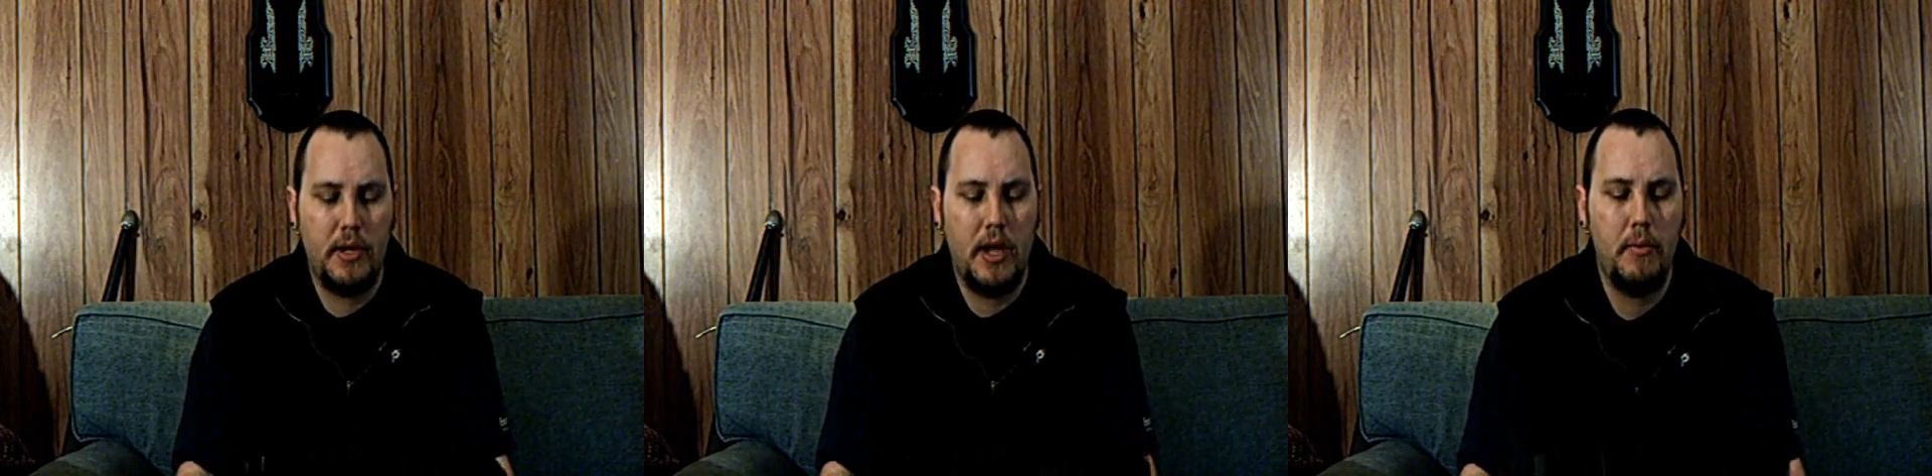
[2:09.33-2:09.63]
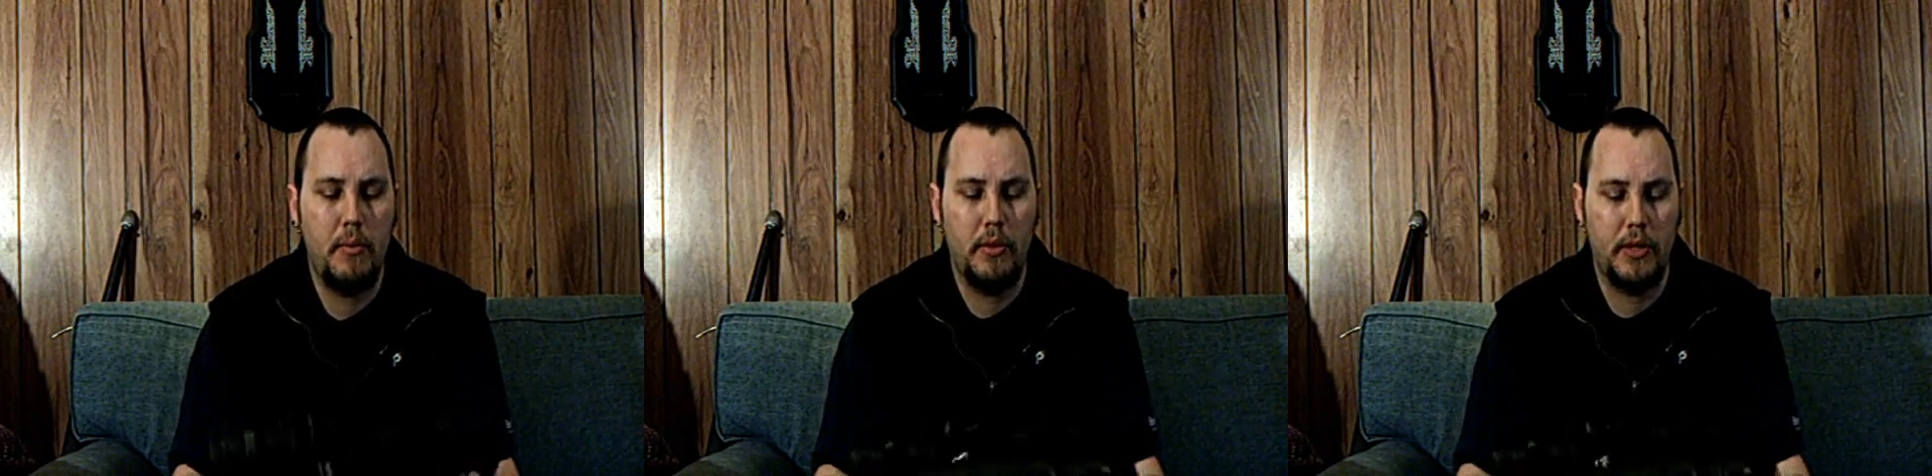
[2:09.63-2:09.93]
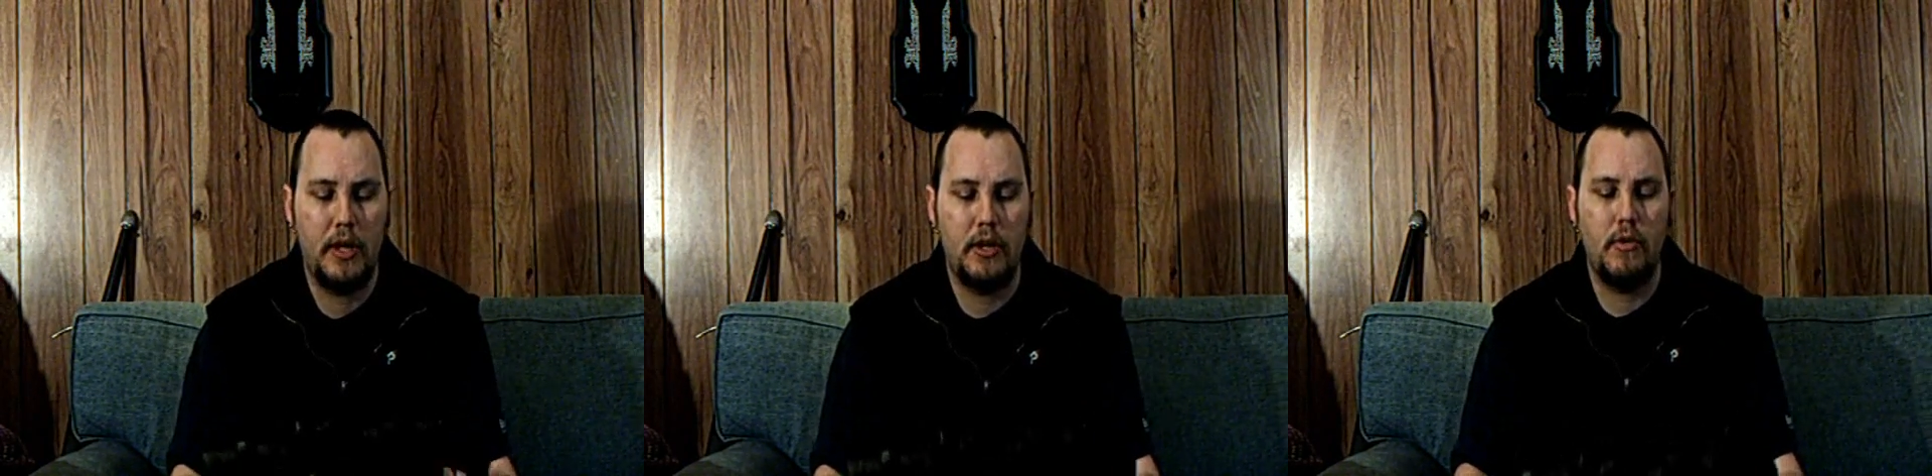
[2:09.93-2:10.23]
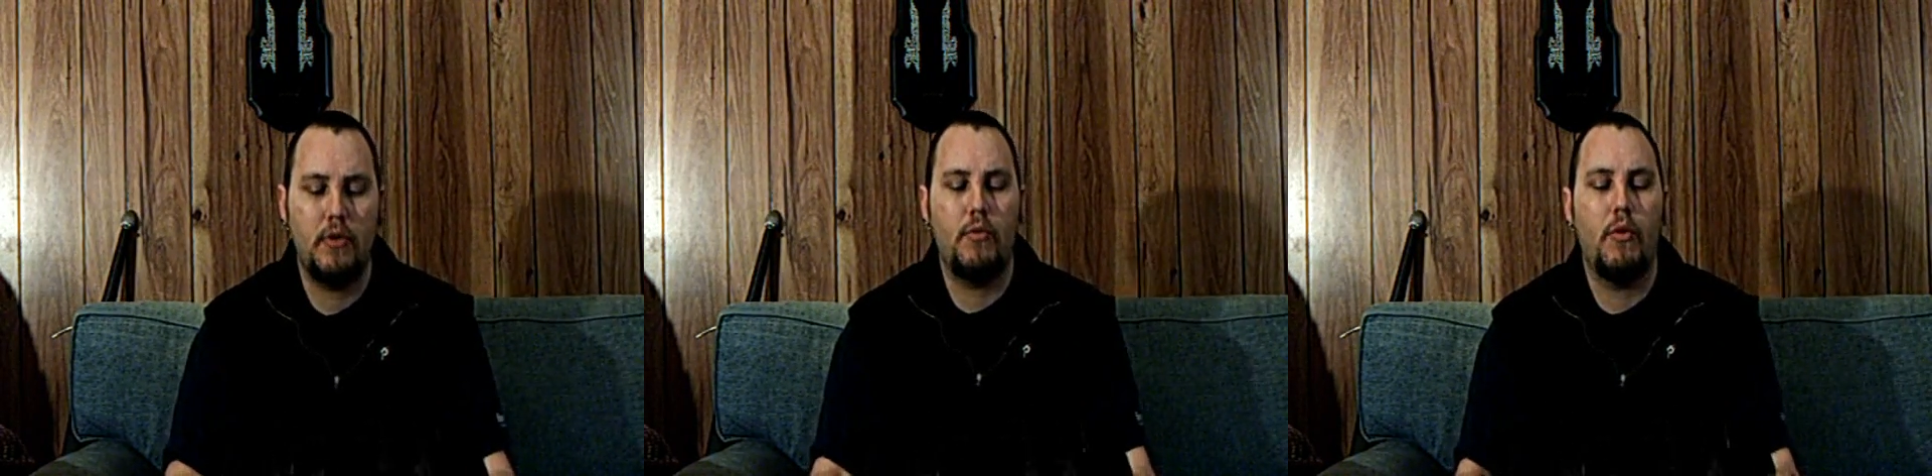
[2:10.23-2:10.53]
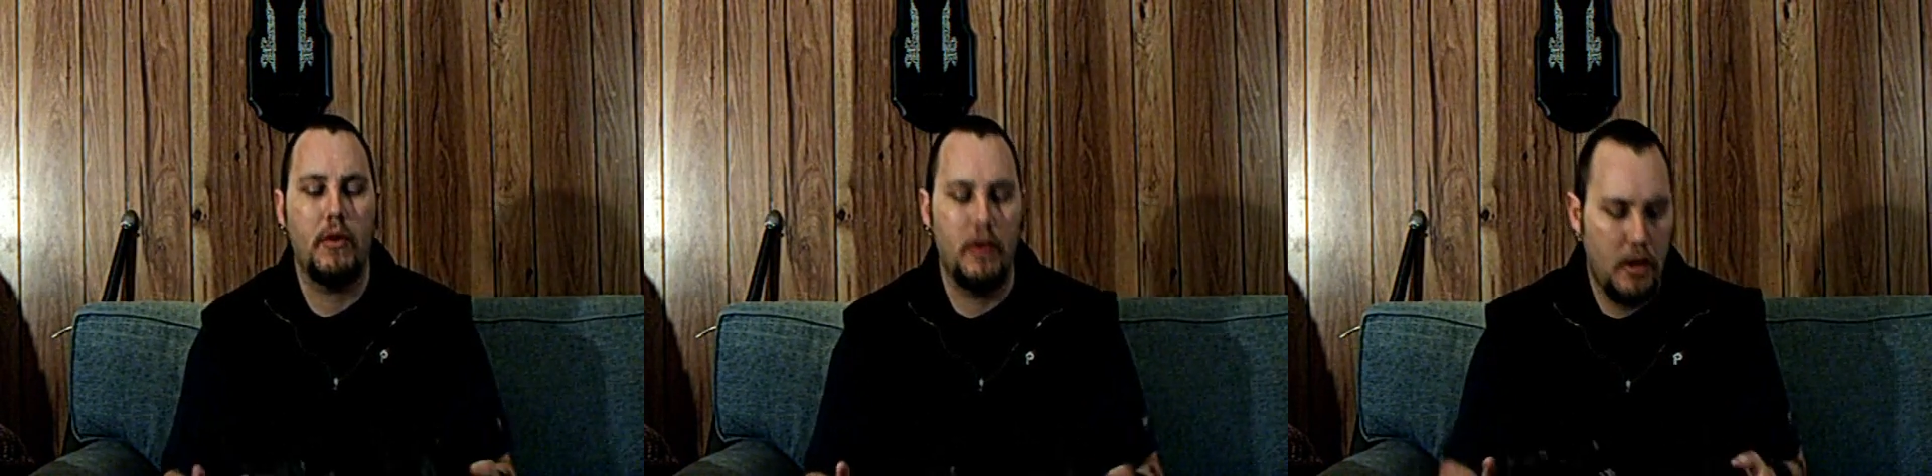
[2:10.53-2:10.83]
you were capable of getting your
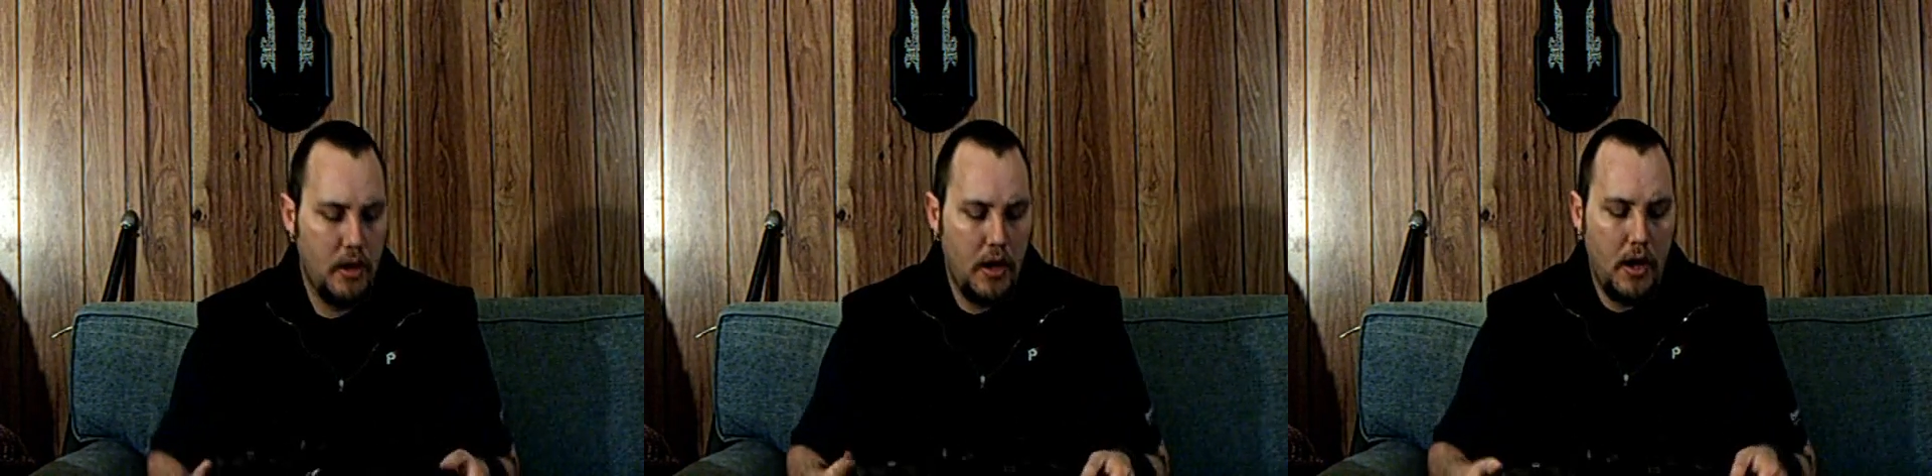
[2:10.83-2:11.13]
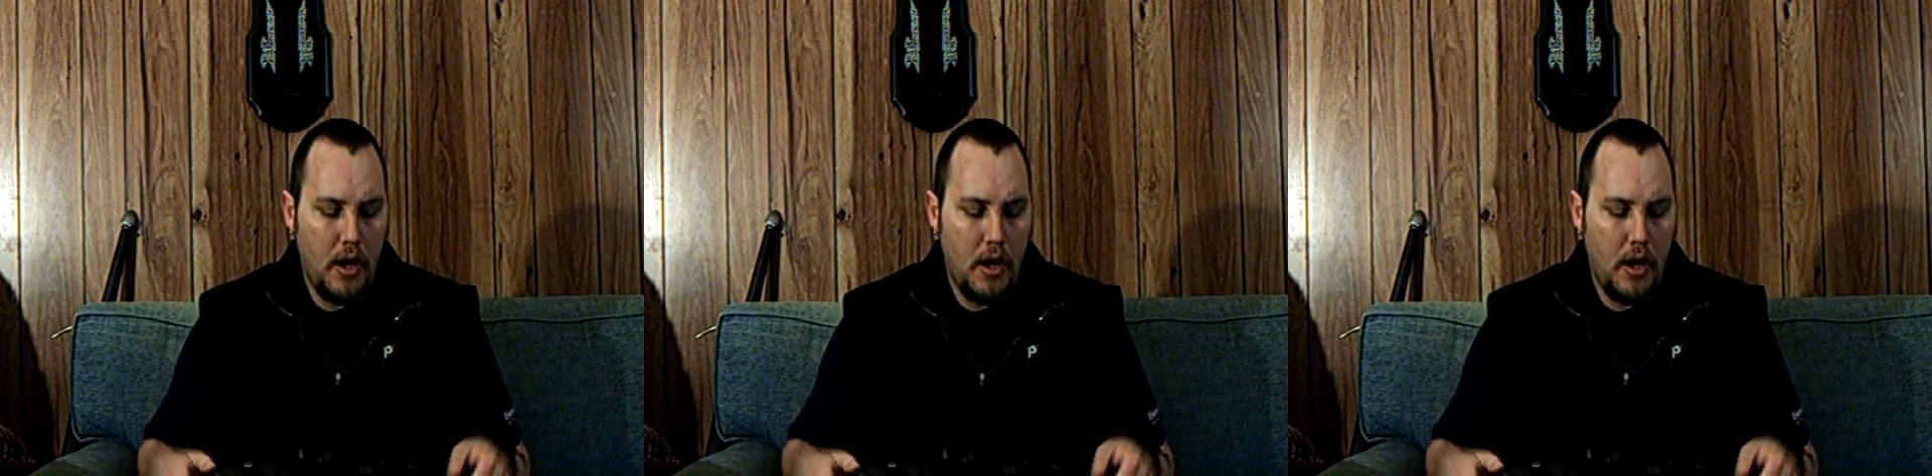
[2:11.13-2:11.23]
own water,